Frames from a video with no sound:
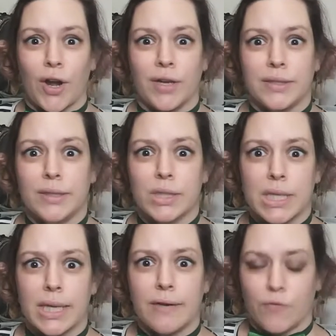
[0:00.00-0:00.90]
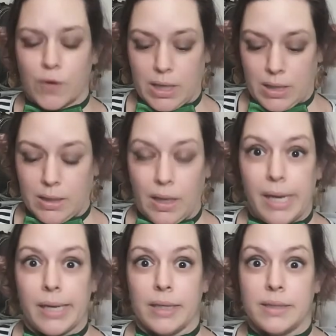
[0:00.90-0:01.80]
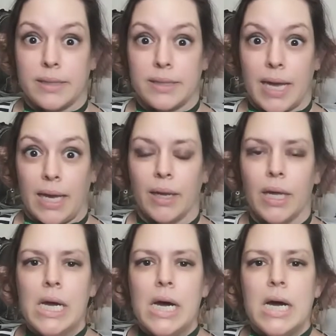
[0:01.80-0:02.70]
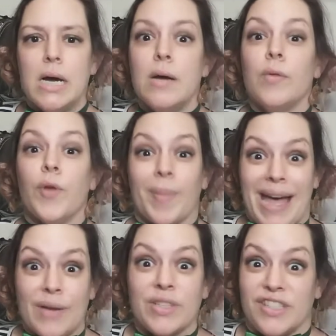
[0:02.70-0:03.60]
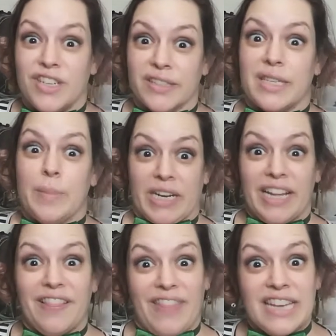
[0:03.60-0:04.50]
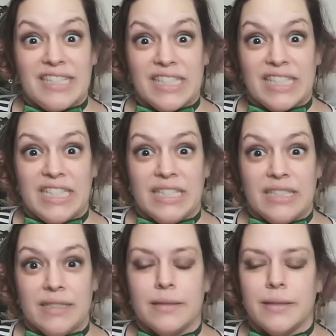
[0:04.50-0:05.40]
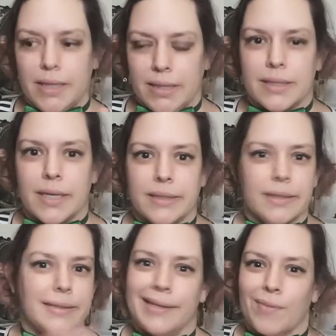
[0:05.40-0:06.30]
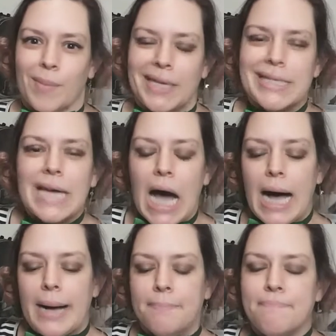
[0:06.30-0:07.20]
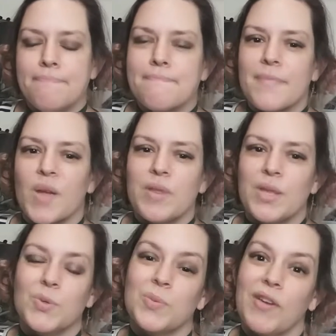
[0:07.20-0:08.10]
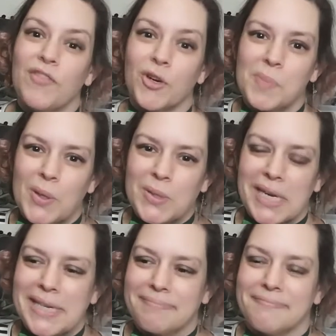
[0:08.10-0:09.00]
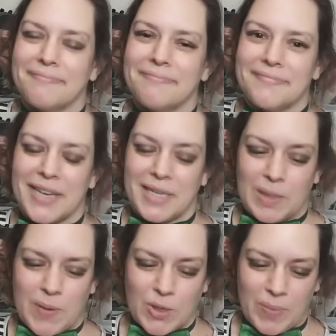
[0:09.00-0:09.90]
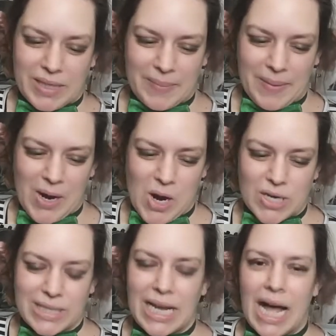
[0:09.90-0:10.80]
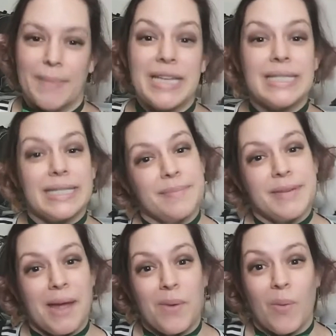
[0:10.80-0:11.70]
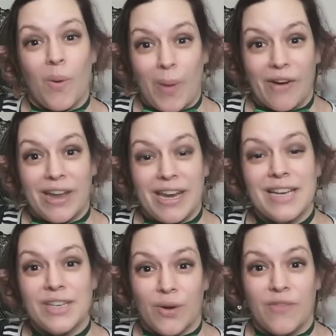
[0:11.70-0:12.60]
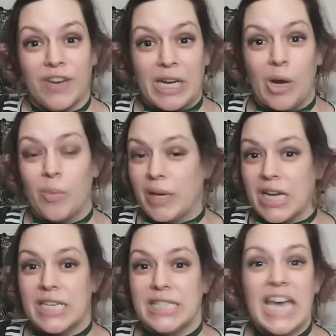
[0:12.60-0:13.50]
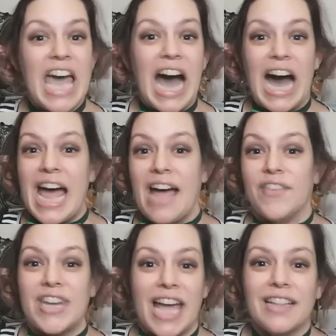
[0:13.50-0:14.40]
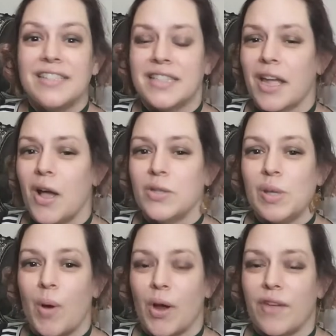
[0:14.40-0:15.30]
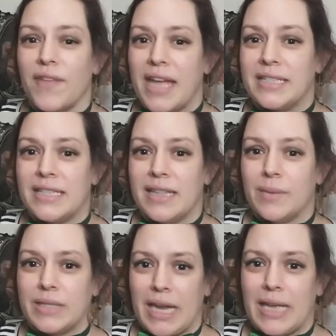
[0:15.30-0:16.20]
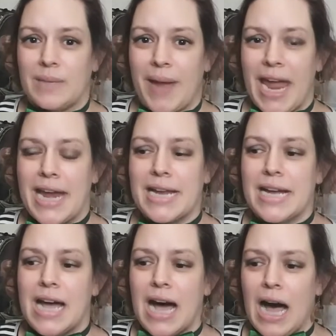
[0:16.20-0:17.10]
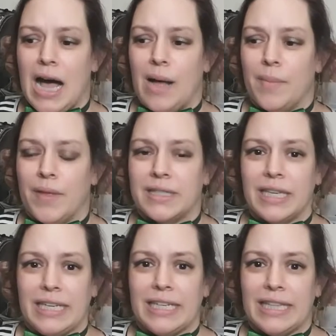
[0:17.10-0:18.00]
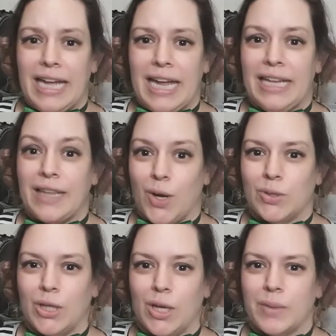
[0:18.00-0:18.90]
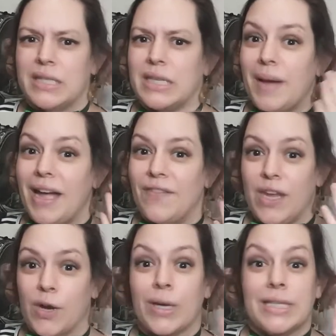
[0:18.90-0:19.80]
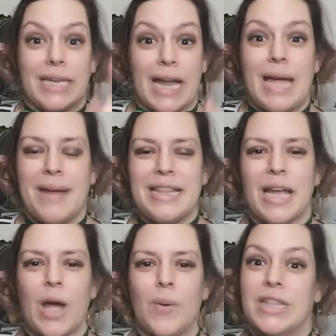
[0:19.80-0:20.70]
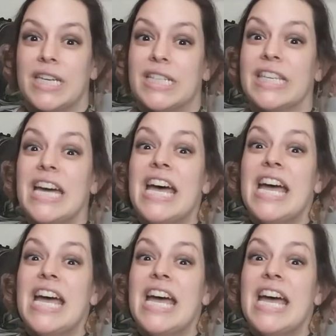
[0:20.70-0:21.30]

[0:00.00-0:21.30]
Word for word: And it looks like freaking, like, it's insane. Look, my house is dusty, but it ain't that dusty. It is dusty, never mind. Um, But this was my first bow tie has a special place in my heart. Um, and someday we will wear it and do a video because I have a necklace that I also bought off Etsy that was handmade. Um, that's like clay that goes along with the seam. I have earrings that I made that go with this.